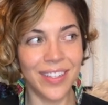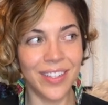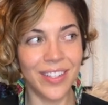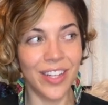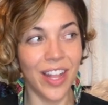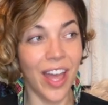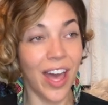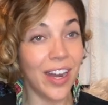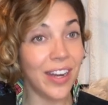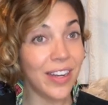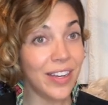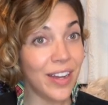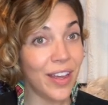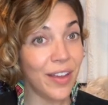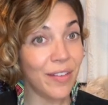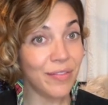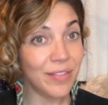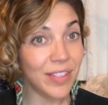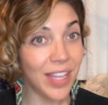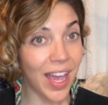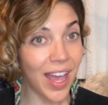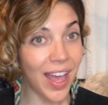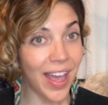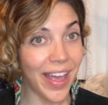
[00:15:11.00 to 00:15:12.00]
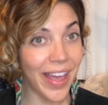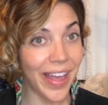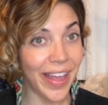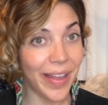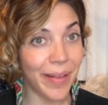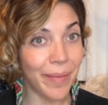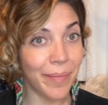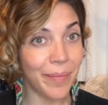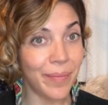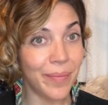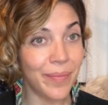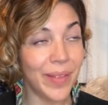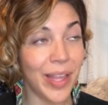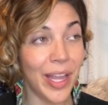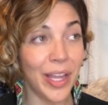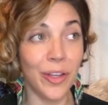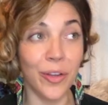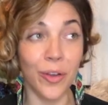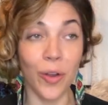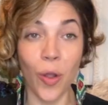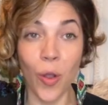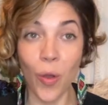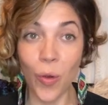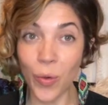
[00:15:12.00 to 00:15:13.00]
Not enough time and
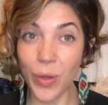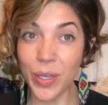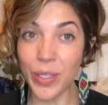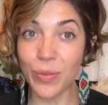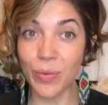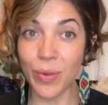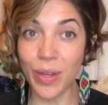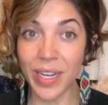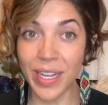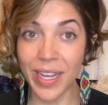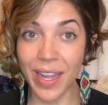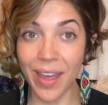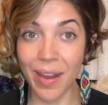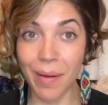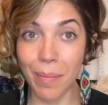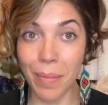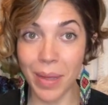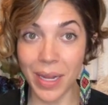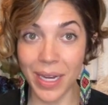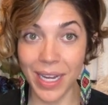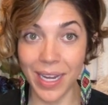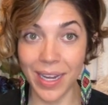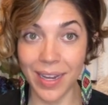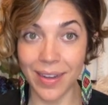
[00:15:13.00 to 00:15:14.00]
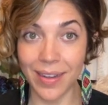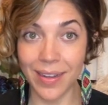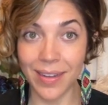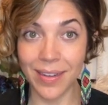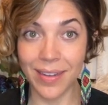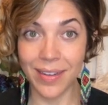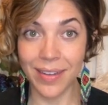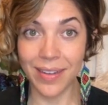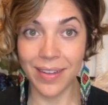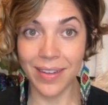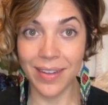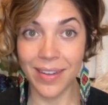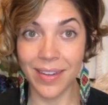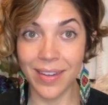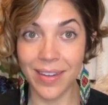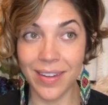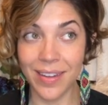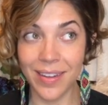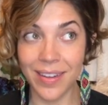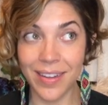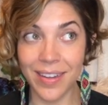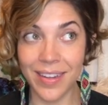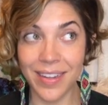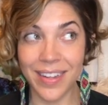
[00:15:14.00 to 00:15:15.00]
you're always running out of money.
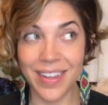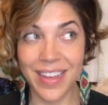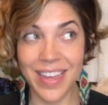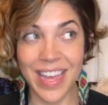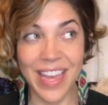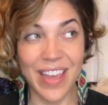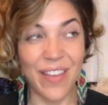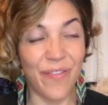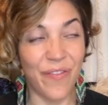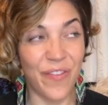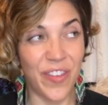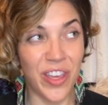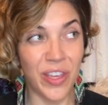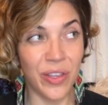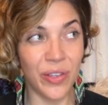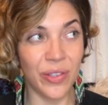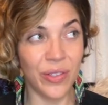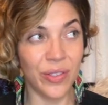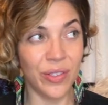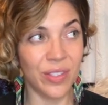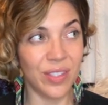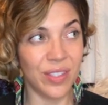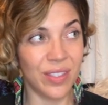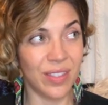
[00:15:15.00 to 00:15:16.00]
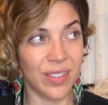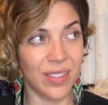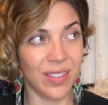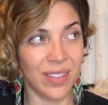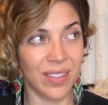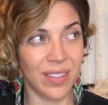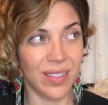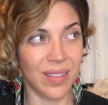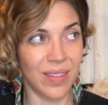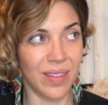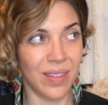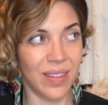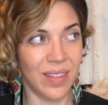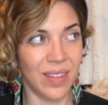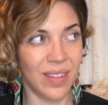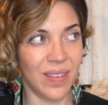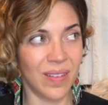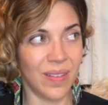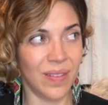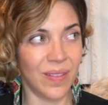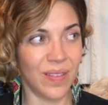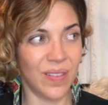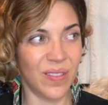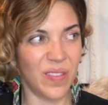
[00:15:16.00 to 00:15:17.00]
It feels
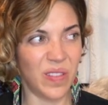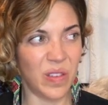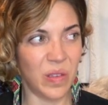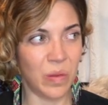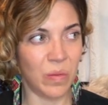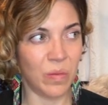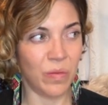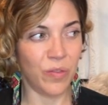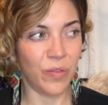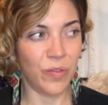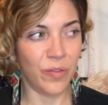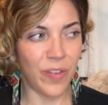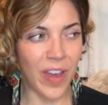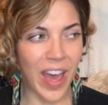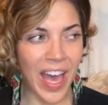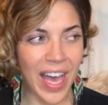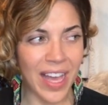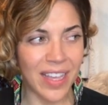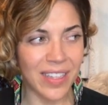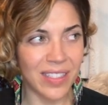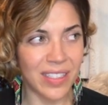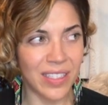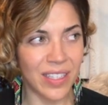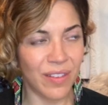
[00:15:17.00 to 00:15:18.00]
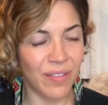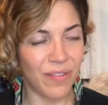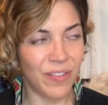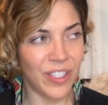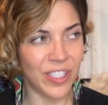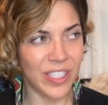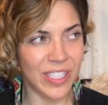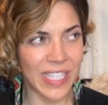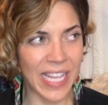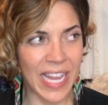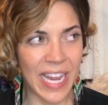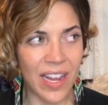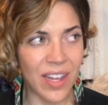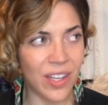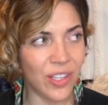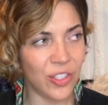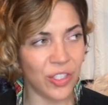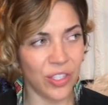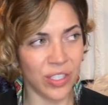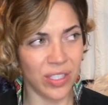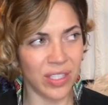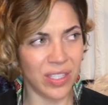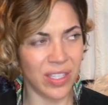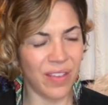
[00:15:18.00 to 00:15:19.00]
fast, it feels
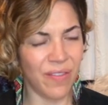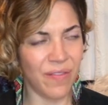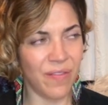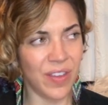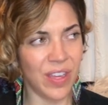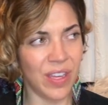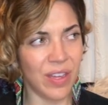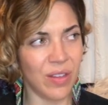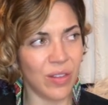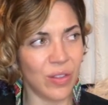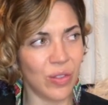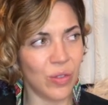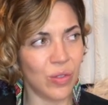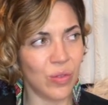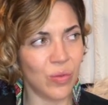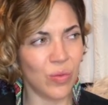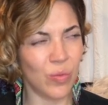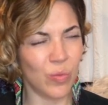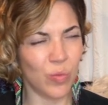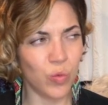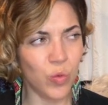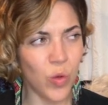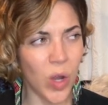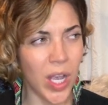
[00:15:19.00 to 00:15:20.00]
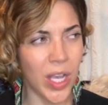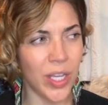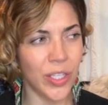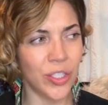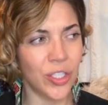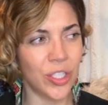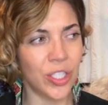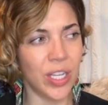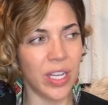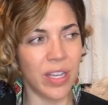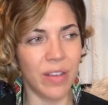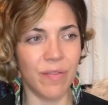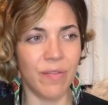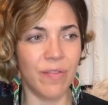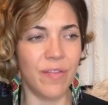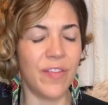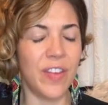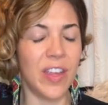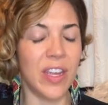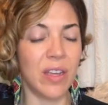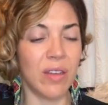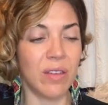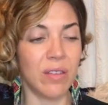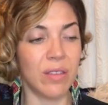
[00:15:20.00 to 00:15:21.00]
anxious, it feels rushed, it
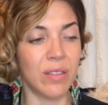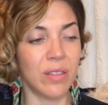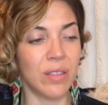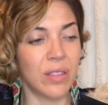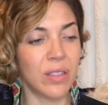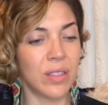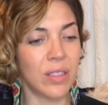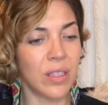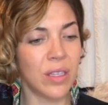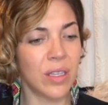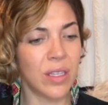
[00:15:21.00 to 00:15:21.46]
feels